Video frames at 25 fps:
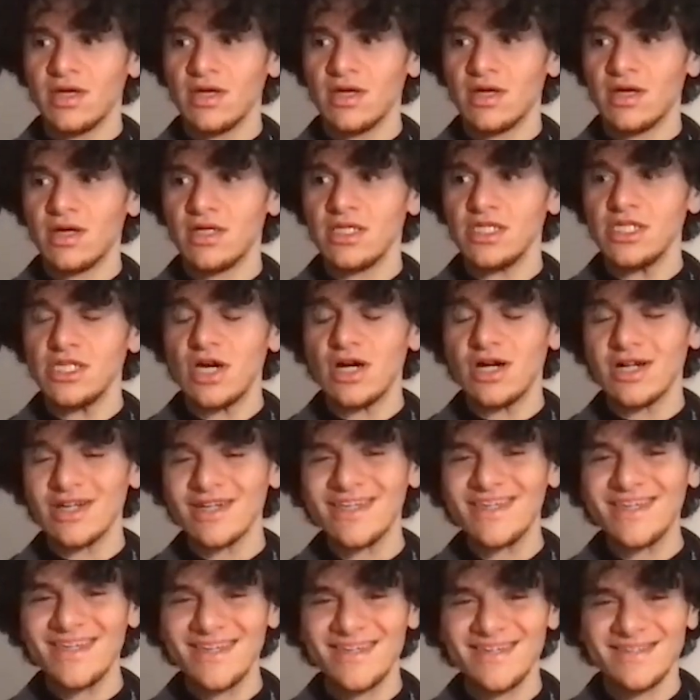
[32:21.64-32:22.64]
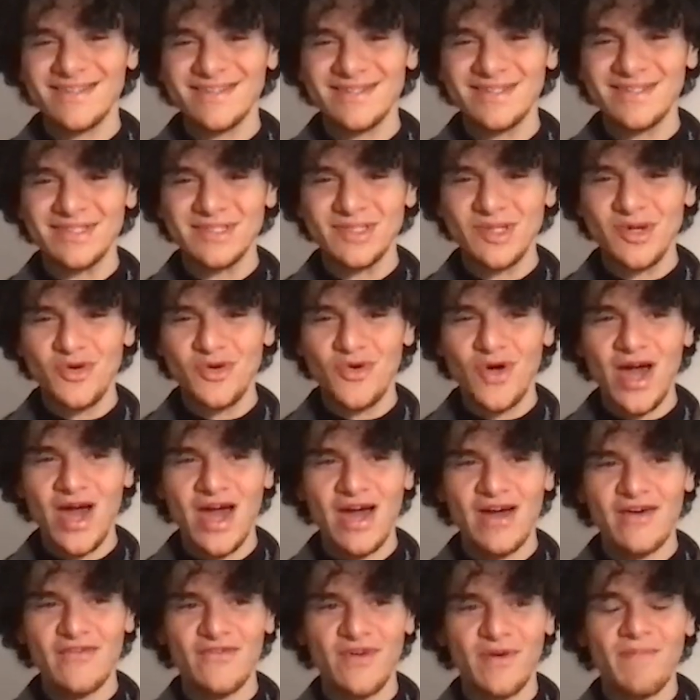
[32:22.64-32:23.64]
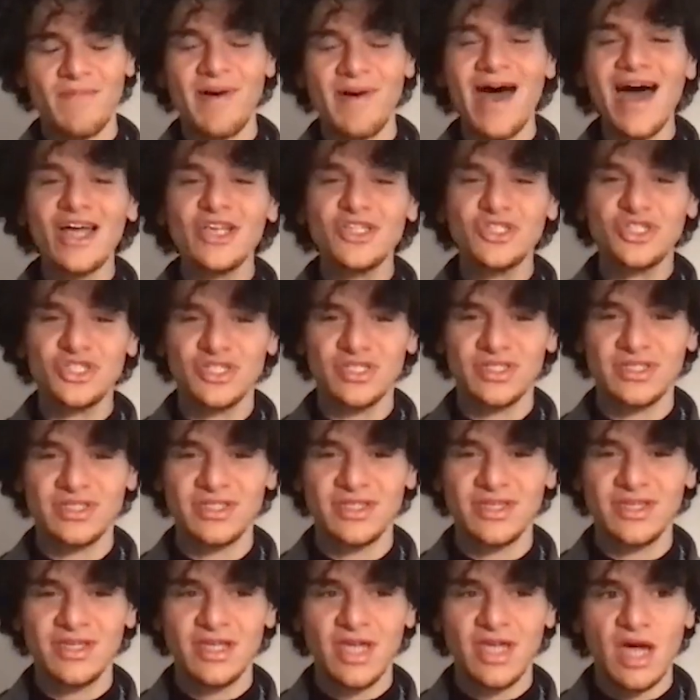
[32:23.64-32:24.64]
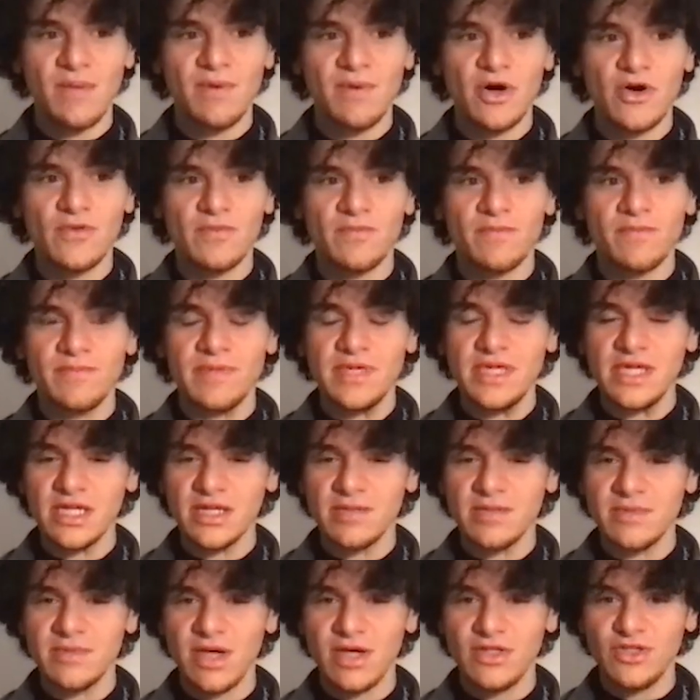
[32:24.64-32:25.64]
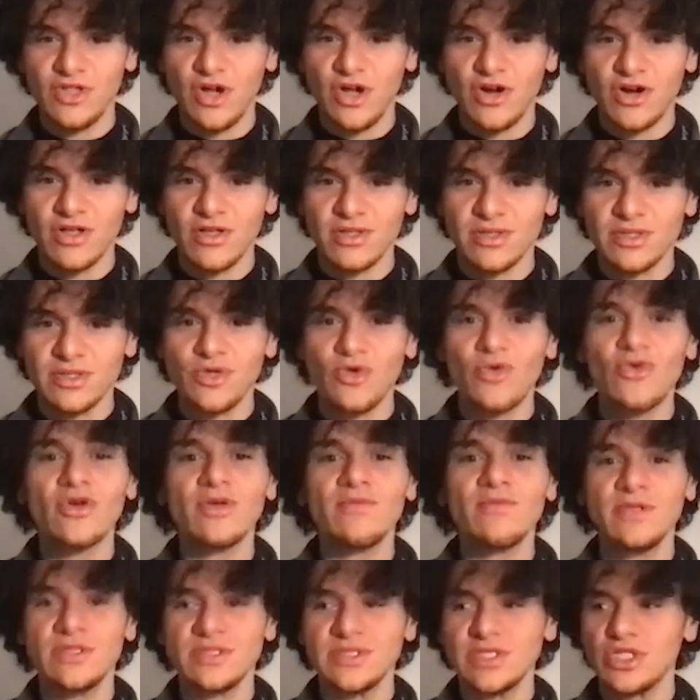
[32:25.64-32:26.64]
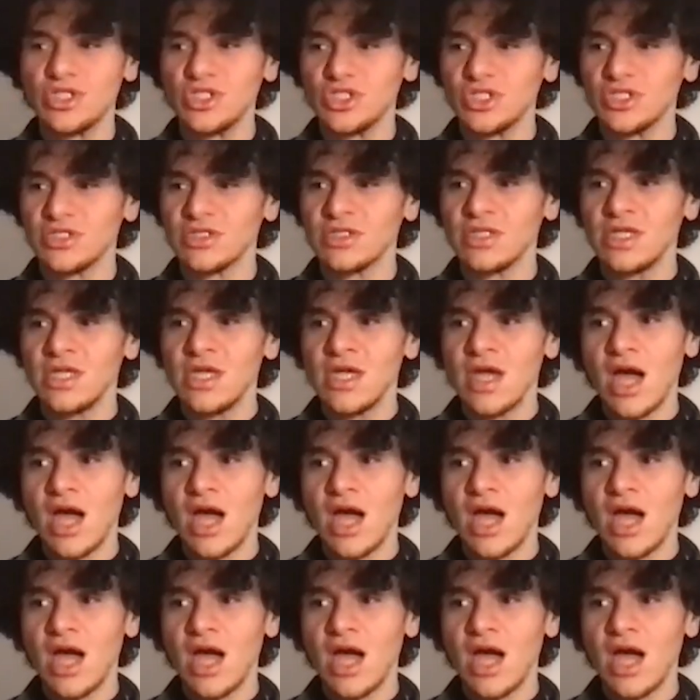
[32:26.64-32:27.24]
young kids who have a passion about being an artist or a musician.